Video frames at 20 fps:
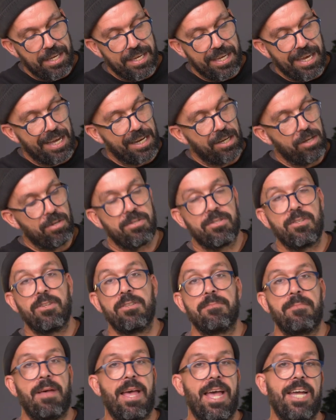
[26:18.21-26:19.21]
yellows
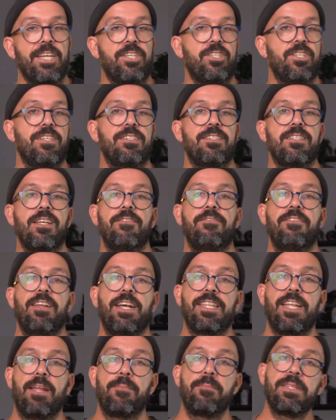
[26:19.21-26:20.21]
don't match and stuff
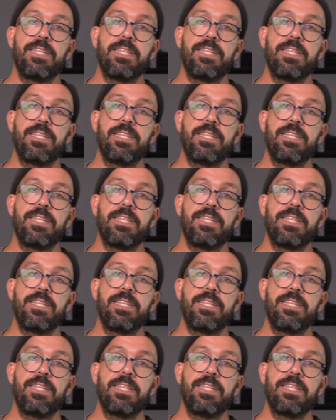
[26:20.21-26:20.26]
like that,